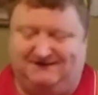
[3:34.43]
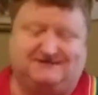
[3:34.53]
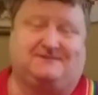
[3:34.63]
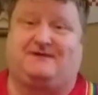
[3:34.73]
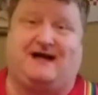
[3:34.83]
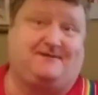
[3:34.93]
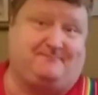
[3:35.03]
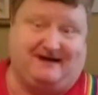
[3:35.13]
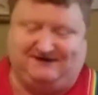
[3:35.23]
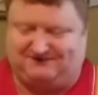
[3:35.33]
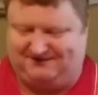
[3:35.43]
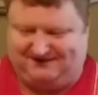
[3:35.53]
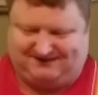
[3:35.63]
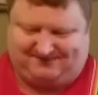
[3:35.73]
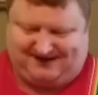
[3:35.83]
some kind of
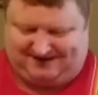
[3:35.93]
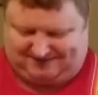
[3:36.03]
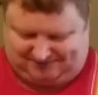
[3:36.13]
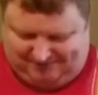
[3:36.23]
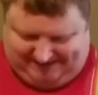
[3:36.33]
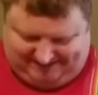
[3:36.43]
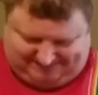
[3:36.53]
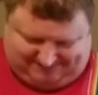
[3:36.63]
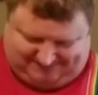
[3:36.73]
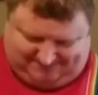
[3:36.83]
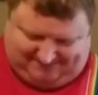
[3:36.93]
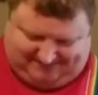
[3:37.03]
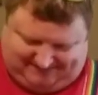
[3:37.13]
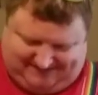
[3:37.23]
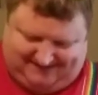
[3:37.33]
pastry, some kind of sweets or something
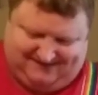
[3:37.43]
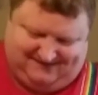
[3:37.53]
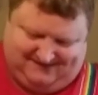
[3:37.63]
like that.